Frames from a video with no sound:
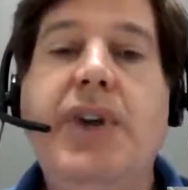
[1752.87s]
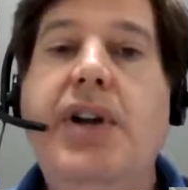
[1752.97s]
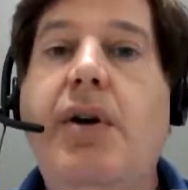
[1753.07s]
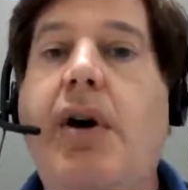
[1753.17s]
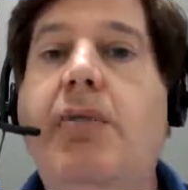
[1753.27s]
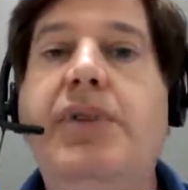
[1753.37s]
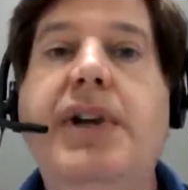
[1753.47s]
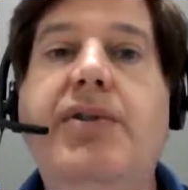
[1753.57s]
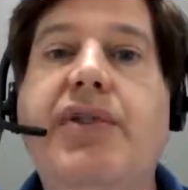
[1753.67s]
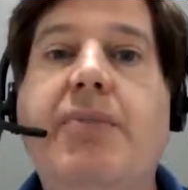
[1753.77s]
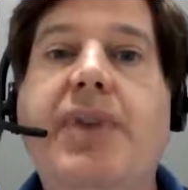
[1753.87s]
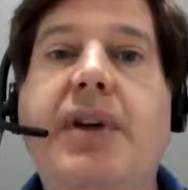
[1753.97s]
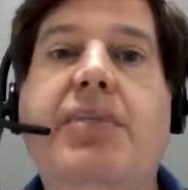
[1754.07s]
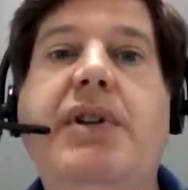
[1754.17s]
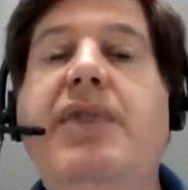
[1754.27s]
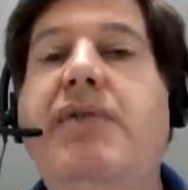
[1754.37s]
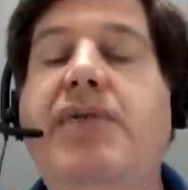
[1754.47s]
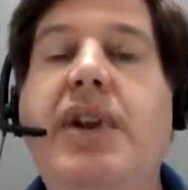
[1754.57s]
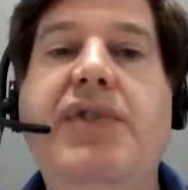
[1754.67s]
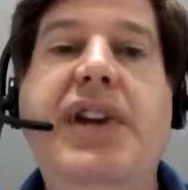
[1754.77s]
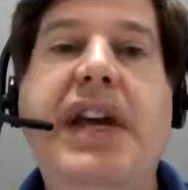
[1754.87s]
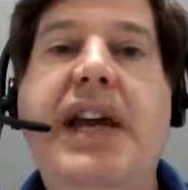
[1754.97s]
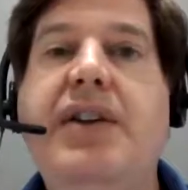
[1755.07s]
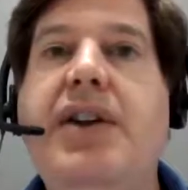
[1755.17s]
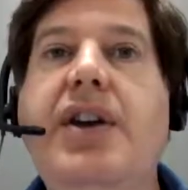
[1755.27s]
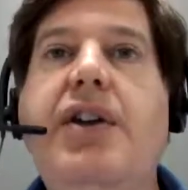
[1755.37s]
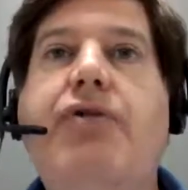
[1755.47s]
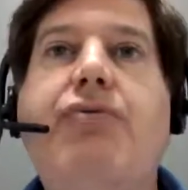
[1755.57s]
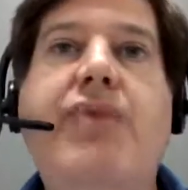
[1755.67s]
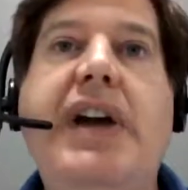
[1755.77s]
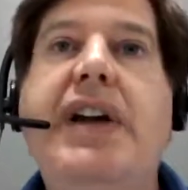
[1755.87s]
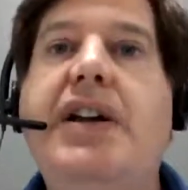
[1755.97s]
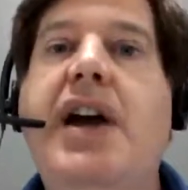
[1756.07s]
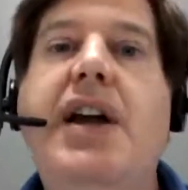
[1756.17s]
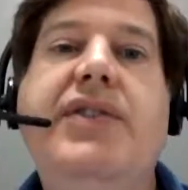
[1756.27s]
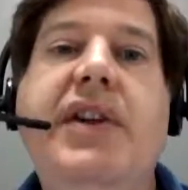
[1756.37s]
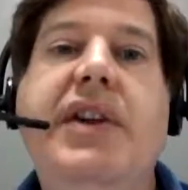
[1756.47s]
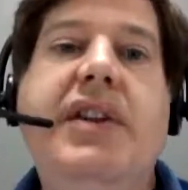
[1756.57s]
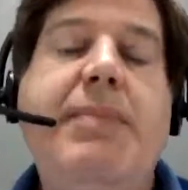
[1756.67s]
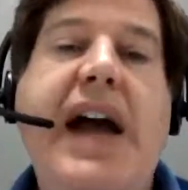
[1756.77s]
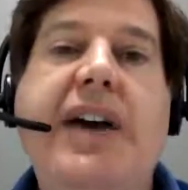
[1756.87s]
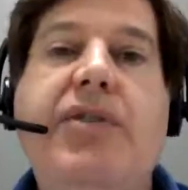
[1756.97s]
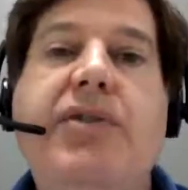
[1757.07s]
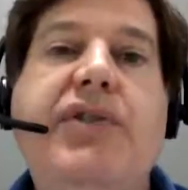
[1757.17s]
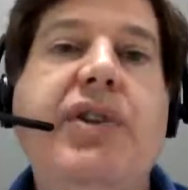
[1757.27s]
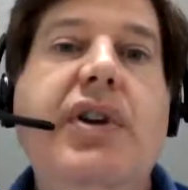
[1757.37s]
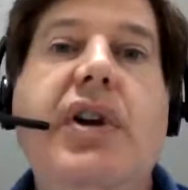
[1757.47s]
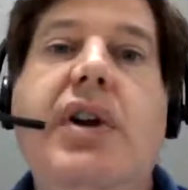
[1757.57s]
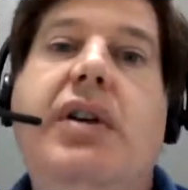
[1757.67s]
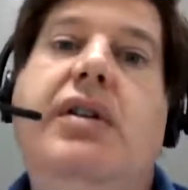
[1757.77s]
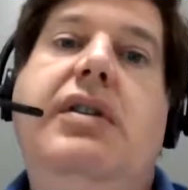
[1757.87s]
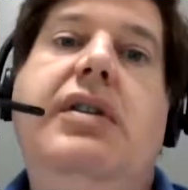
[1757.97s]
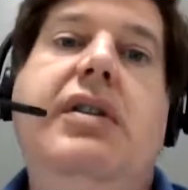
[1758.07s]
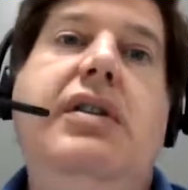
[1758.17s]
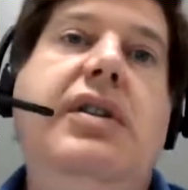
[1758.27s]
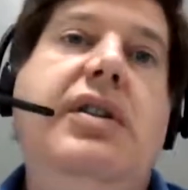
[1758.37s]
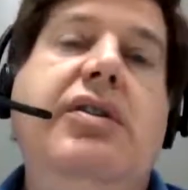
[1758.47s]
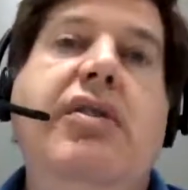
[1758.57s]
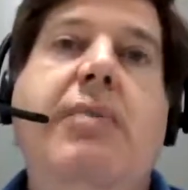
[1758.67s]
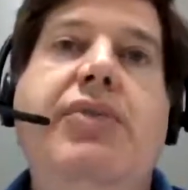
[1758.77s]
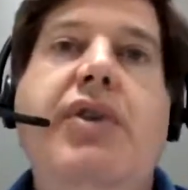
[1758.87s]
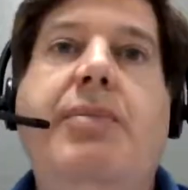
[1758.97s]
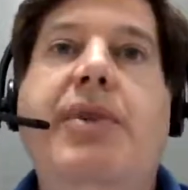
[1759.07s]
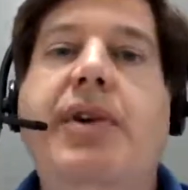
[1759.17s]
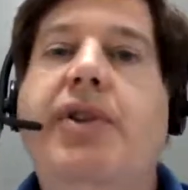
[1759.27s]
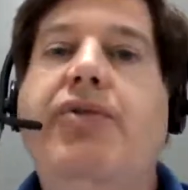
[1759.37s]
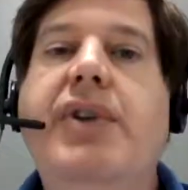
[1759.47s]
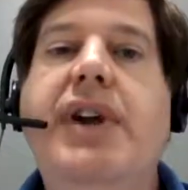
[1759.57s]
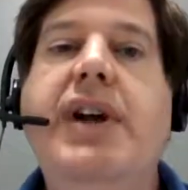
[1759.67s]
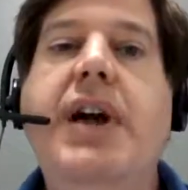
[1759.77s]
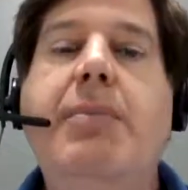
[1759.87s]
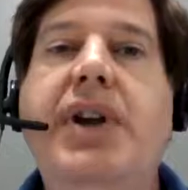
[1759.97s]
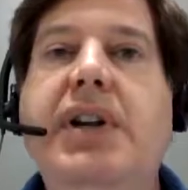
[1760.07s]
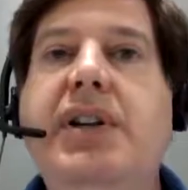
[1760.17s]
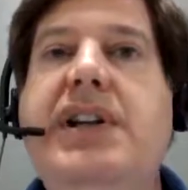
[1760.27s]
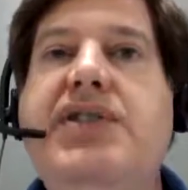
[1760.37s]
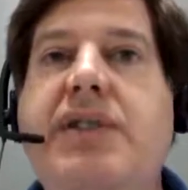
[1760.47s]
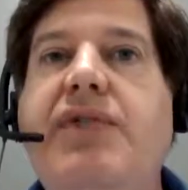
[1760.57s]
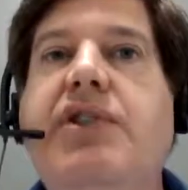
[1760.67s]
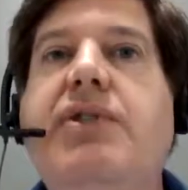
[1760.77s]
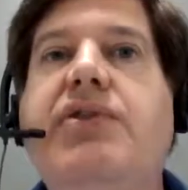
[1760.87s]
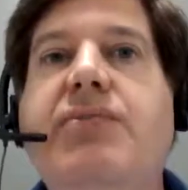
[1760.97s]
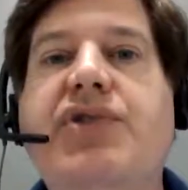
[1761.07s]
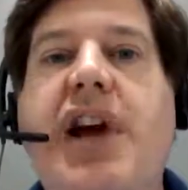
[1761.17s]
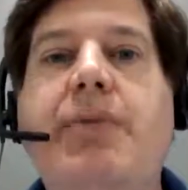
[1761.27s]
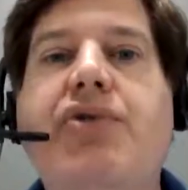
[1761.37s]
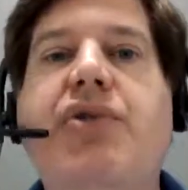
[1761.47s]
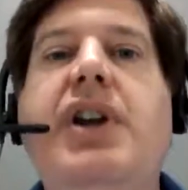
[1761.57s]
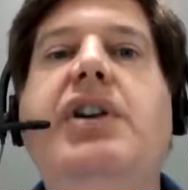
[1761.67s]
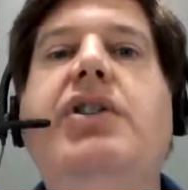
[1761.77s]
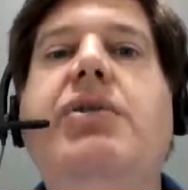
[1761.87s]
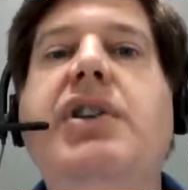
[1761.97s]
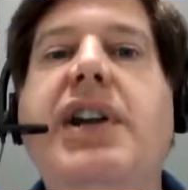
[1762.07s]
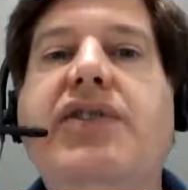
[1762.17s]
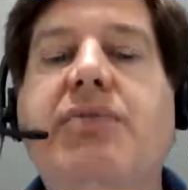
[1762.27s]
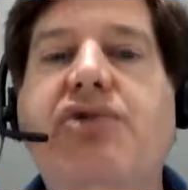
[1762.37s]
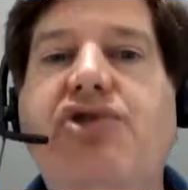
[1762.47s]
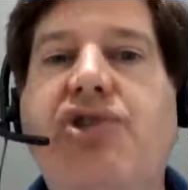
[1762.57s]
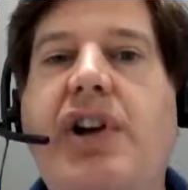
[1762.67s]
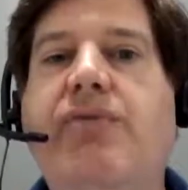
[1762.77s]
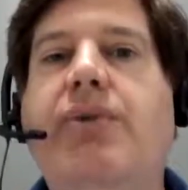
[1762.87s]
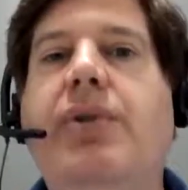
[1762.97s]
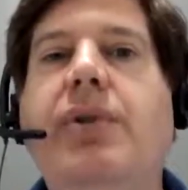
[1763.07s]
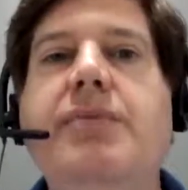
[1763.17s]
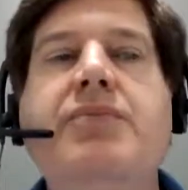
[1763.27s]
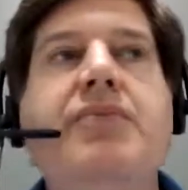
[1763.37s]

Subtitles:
Heartbleed or something, but if you can't recognize any of the patterns, you're up a creek. But at least if you do some cyber training, you can get some general